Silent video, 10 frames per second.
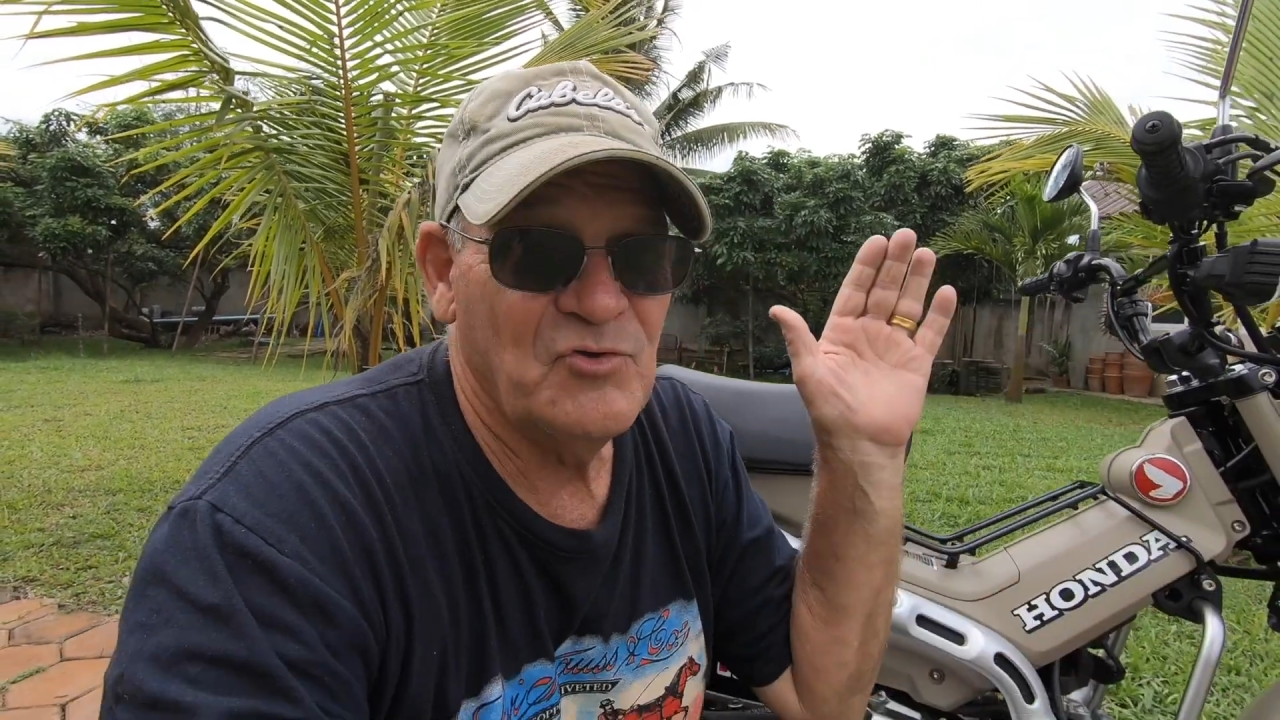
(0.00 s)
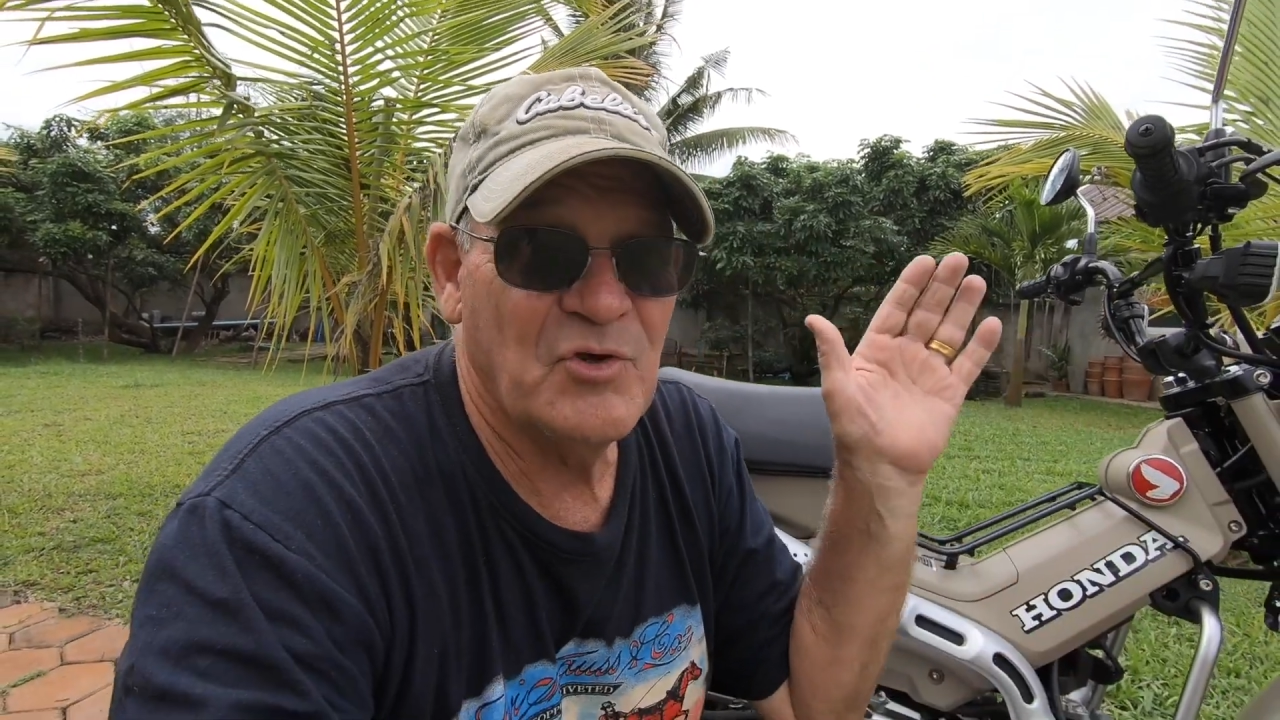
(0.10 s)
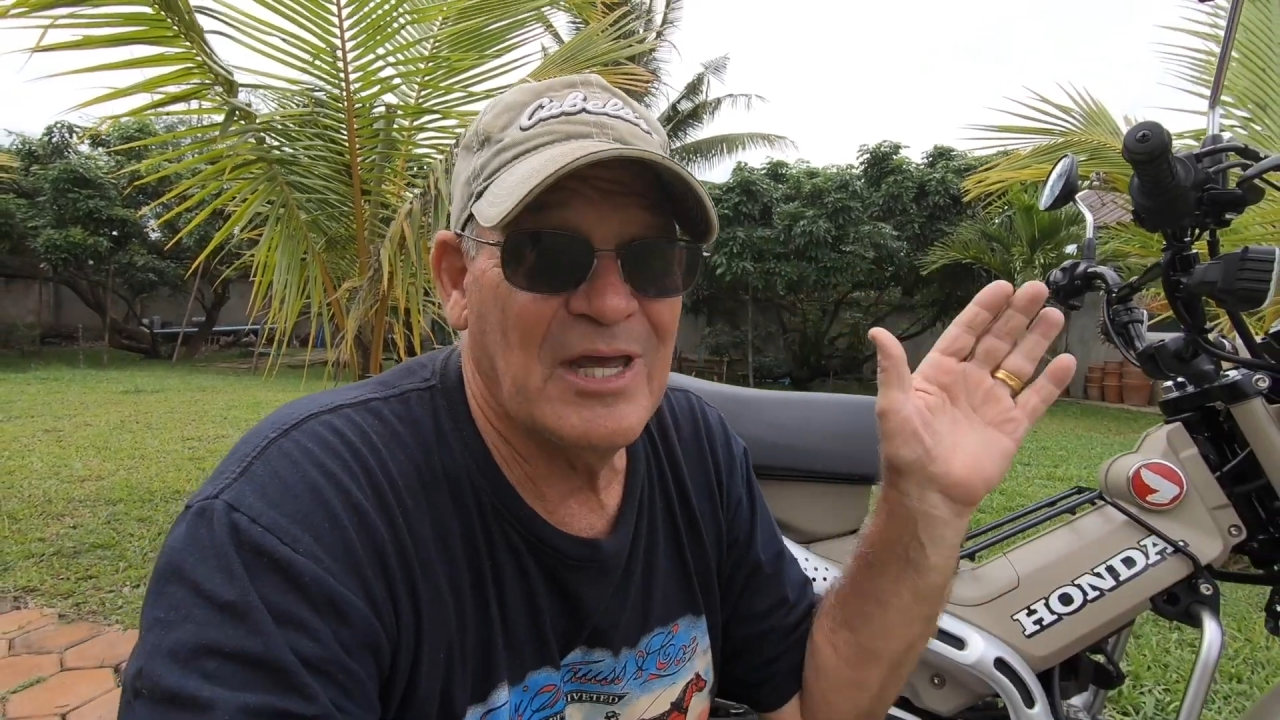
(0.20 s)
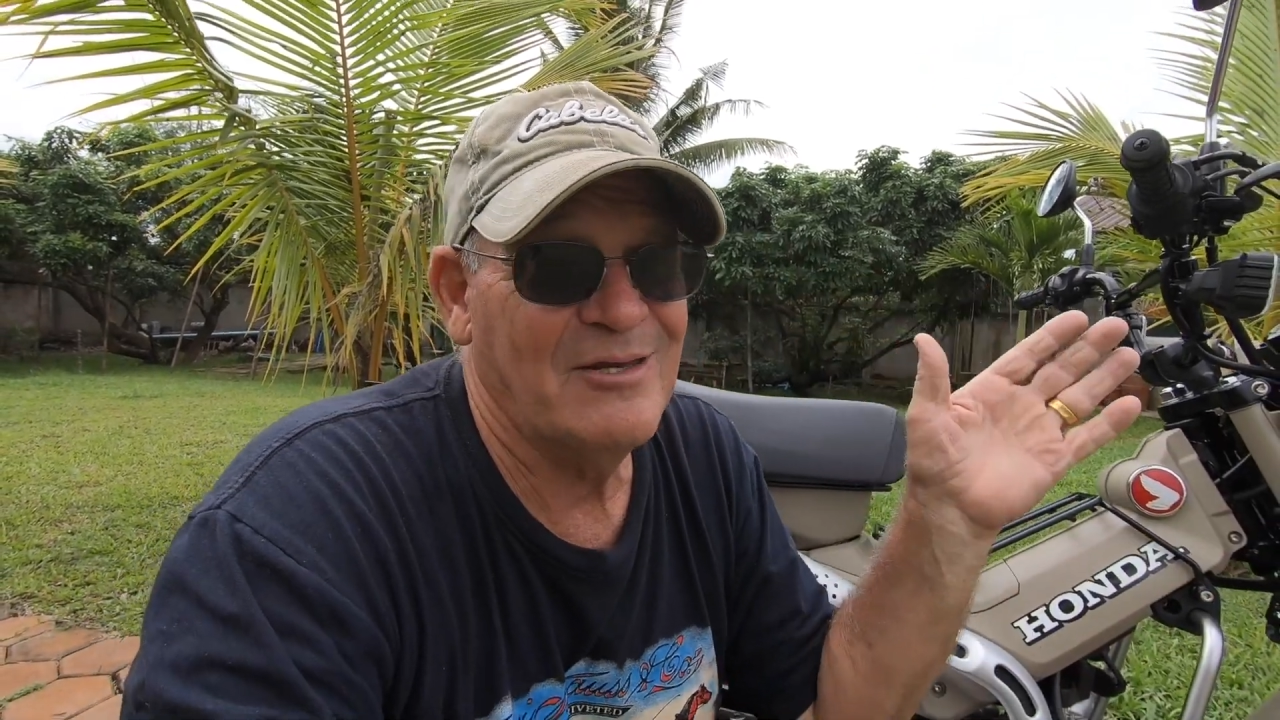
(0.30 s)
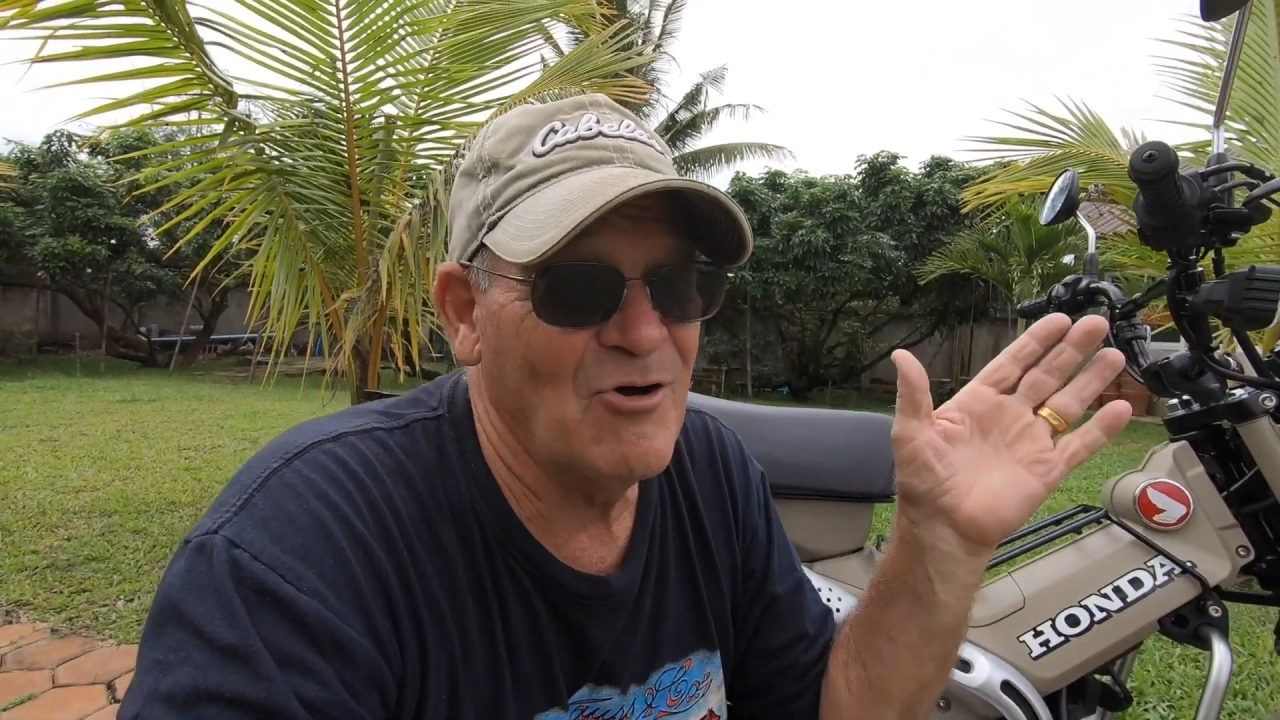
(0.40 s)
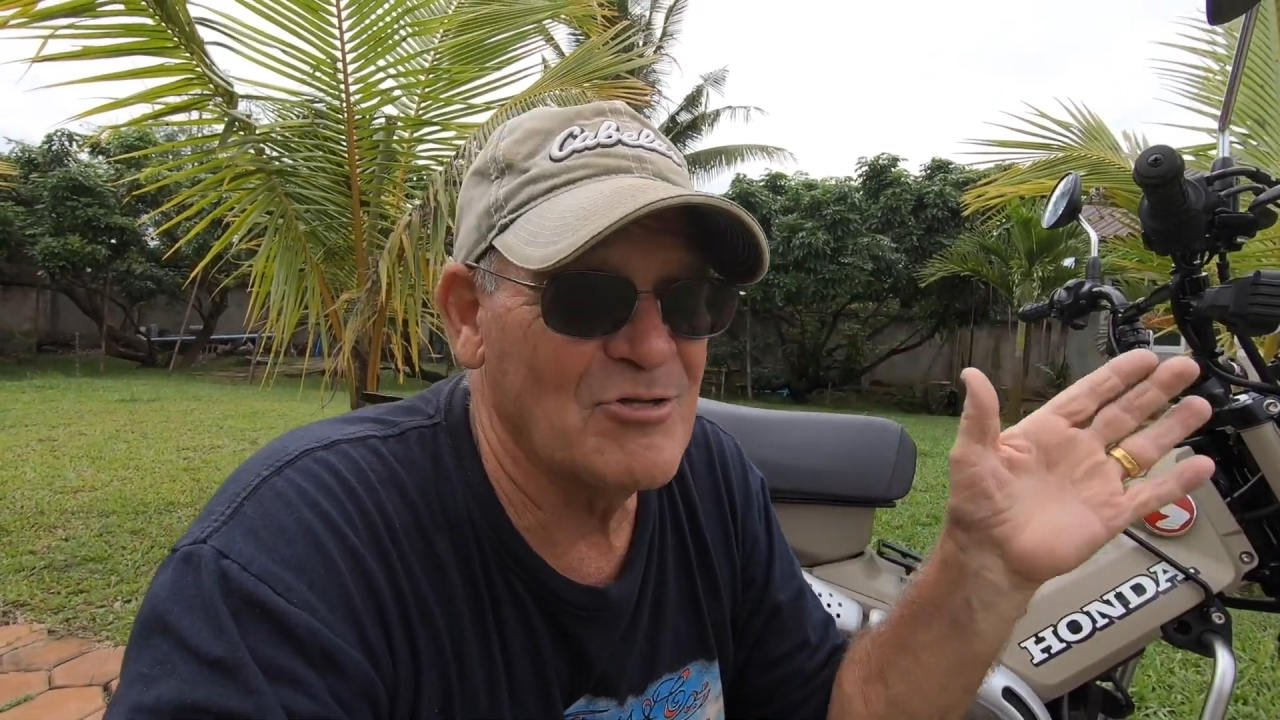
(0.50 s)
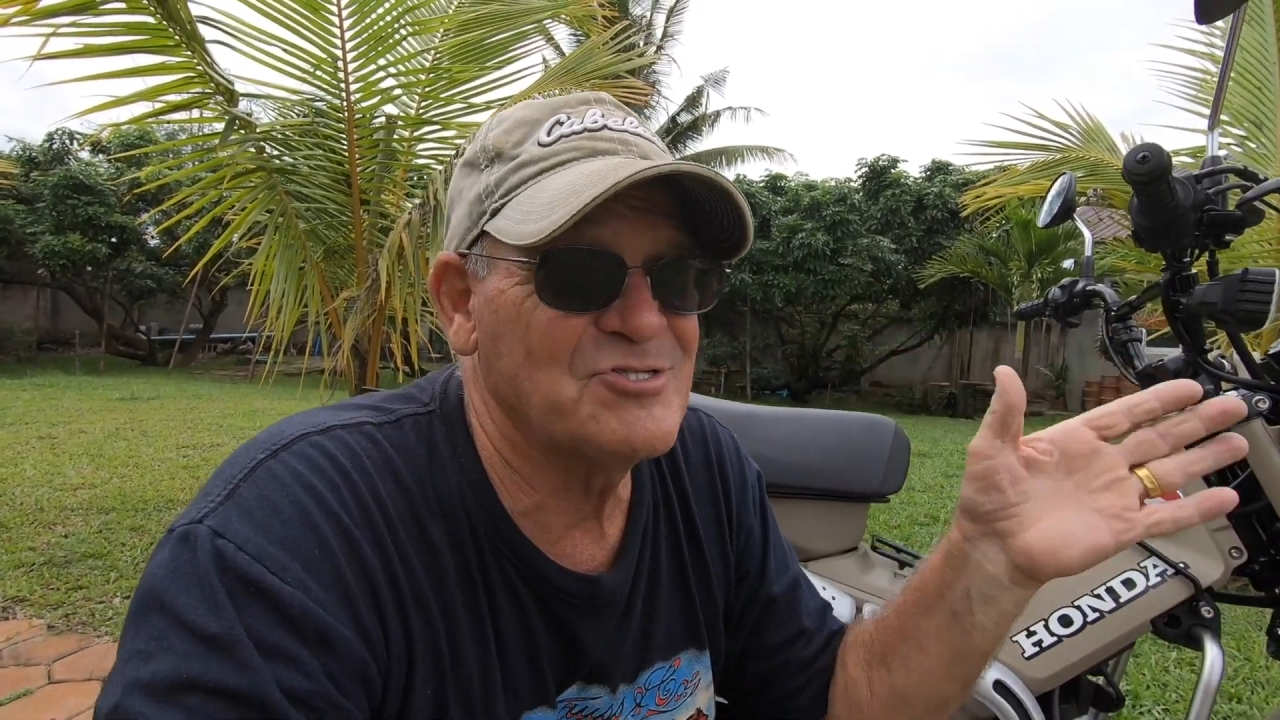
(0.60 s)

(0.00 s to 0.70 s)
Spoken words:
You cannot